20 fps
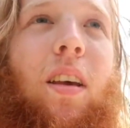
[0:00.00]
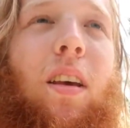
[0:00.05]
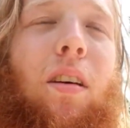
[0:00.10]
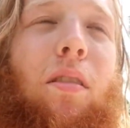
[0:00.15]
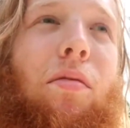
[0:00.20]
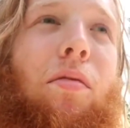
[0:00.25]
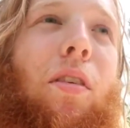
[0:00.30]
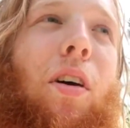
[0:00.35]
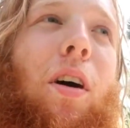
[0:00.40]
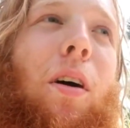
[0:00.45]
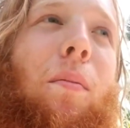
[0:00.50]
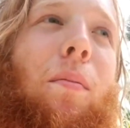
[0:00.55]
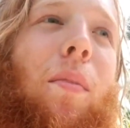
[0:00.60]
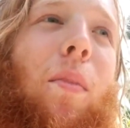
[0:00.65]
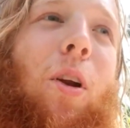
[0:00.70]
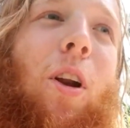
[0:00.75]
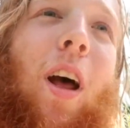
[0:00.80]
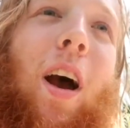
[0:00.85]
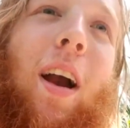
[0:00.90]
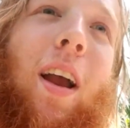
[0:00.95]
If
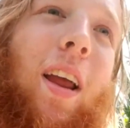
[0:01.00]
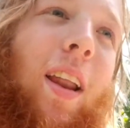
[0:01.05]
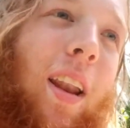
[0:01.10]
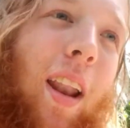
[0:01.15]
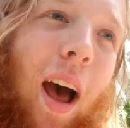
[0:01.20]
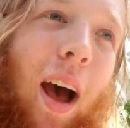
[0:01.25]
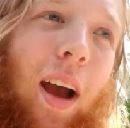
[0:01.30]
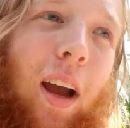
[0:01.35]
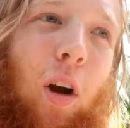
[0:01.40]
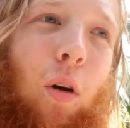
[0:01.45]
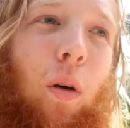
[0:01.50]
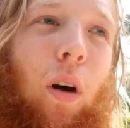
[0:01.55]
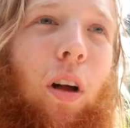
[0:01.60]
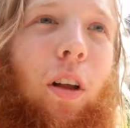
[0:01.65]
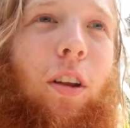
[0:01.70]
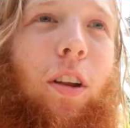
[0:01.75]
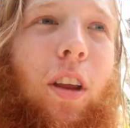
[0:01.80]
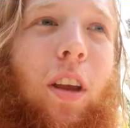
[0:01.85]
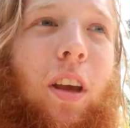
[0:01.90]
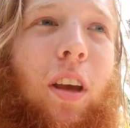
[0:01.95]
um, you're not getting high
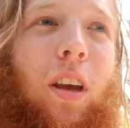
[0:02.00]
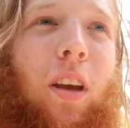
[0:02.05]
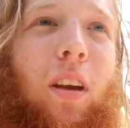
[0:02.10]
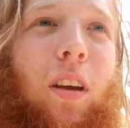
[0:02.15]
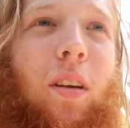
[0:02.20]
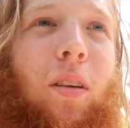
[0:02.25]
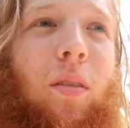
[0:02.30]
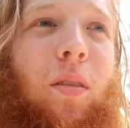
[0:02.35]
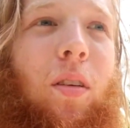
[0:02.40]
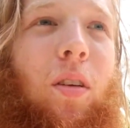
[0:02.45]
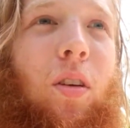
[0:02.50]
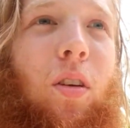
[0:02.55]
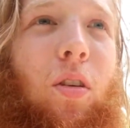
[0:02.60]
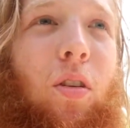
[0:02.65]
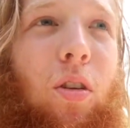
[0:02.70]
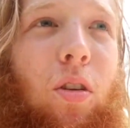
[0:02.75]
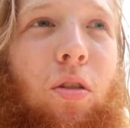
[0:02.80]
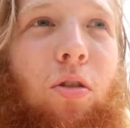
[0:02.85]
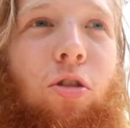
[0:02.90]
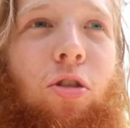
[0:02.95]
quality
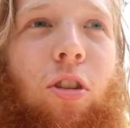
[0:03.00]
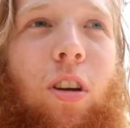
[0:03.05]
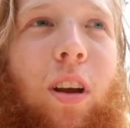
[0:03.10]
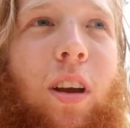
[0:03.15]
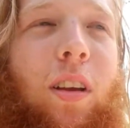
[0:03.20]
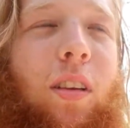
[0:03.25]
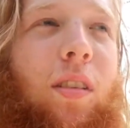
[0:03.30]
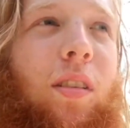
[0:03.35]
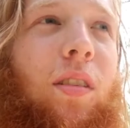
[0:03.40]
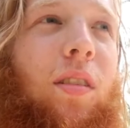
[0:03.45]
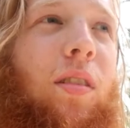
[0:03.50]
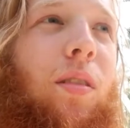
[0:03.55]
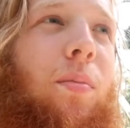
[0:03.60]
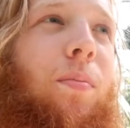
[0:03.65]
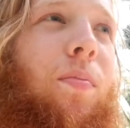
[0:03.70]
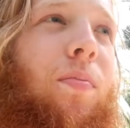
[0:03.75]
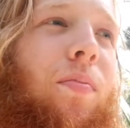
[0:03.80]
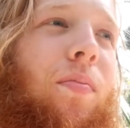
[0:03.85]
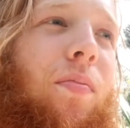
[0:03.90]
nutrients,